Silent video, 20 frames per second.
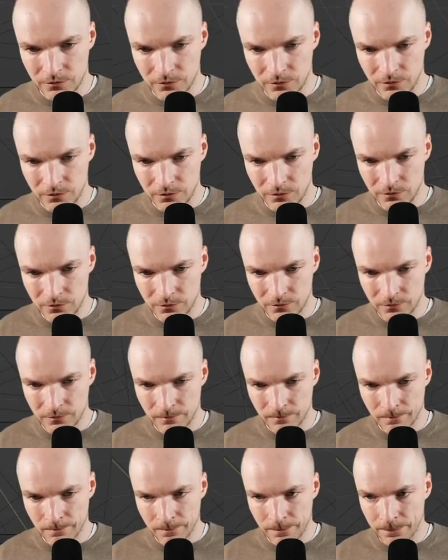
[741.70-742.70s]
say
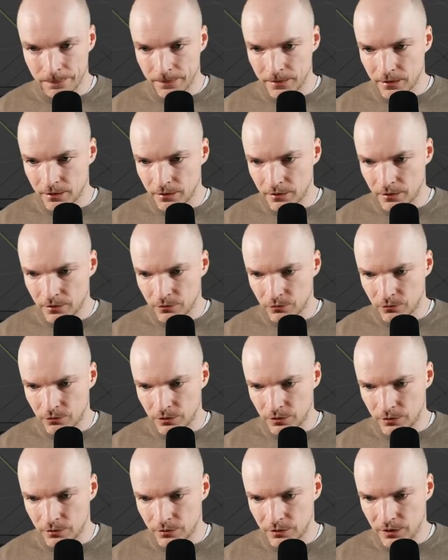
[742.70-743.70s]

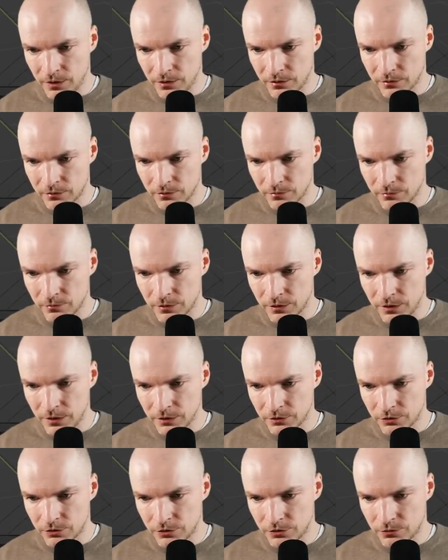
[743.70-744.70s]
we add some
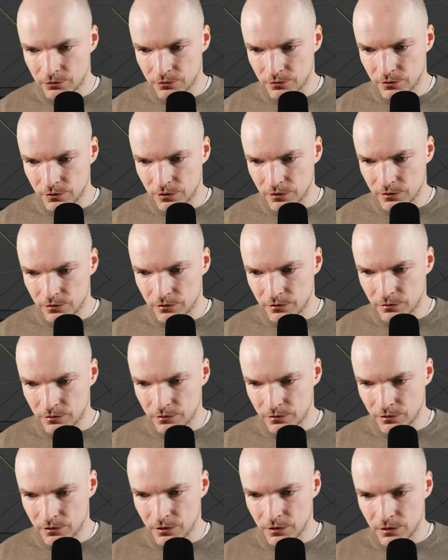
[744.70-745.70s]
texture on it.
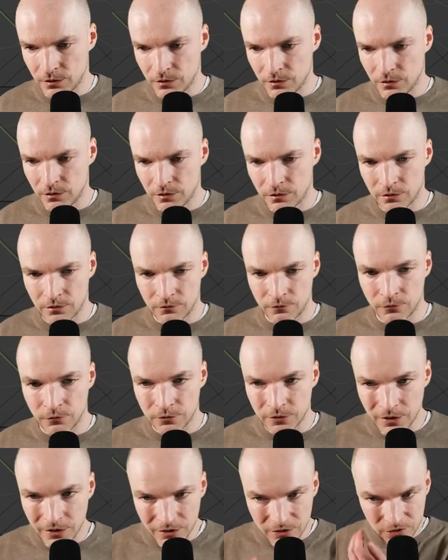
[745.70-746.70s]
For
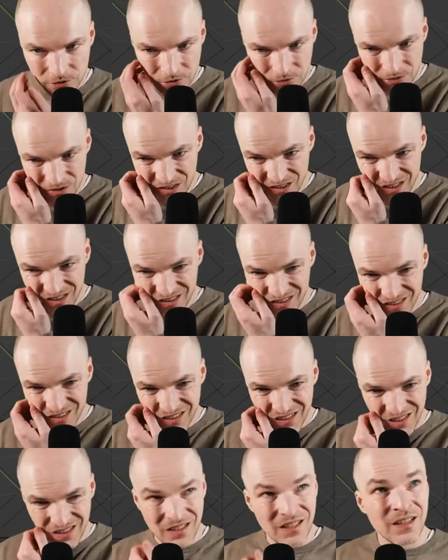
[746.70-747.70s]
texturing,
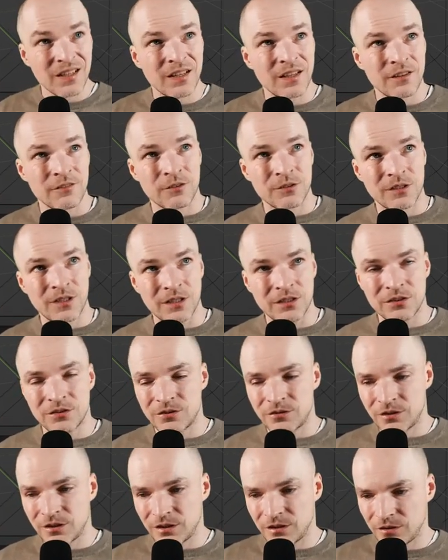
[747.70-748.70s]

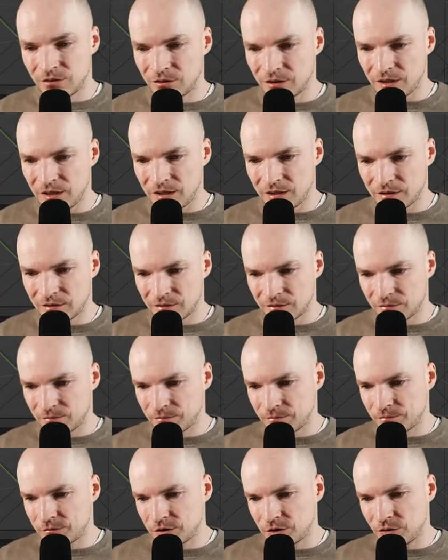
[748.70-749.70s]
you can
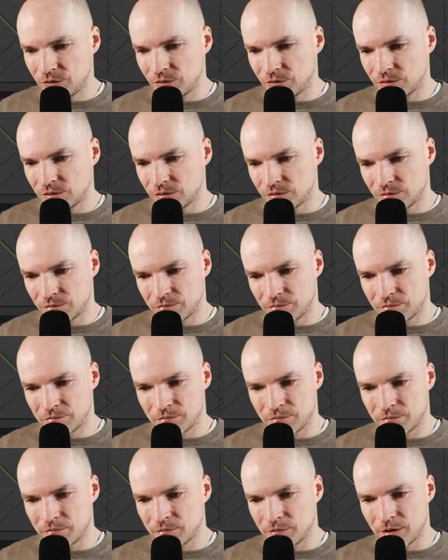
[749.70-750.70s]
choose
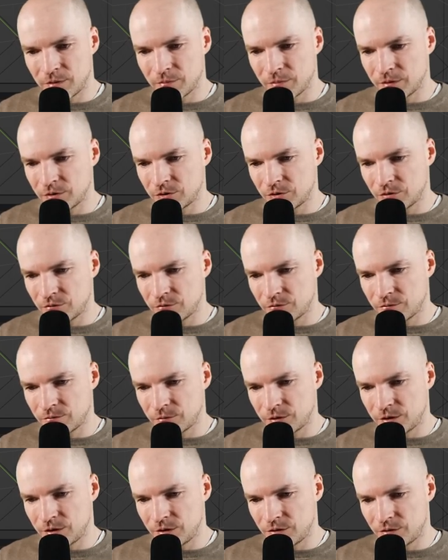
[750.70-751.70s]
a bunch of
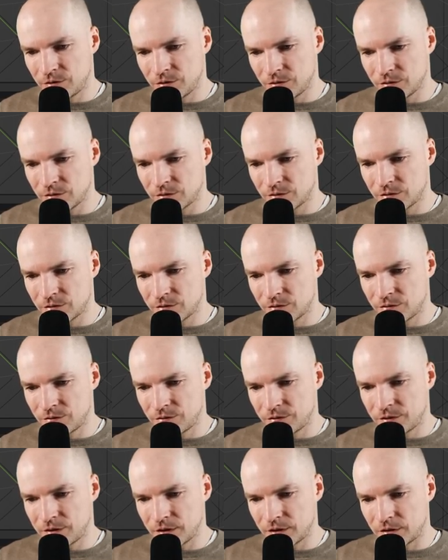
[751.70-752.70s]
materials
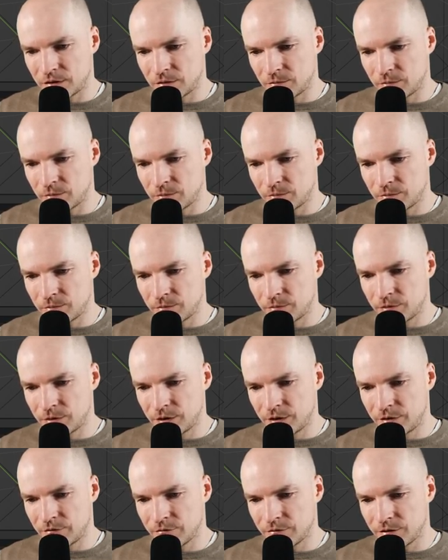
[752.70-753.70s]
that are
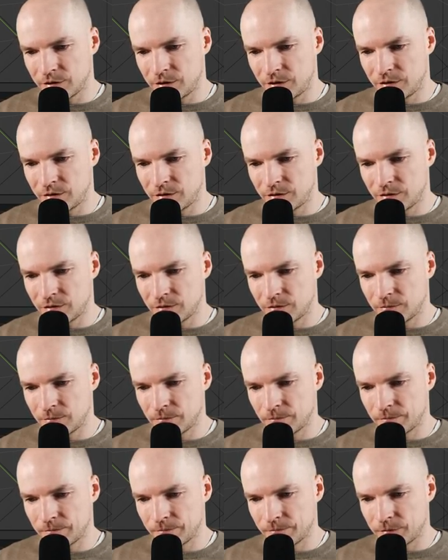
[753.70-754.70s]
predefined.
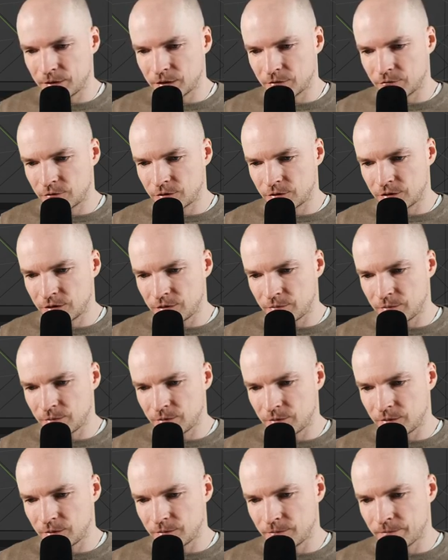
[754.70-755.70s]
Like for
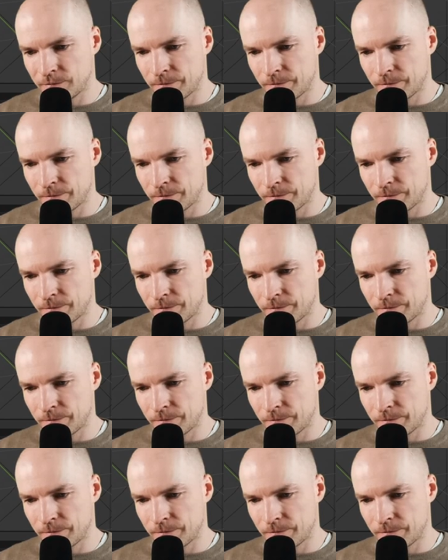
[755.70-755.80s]
example,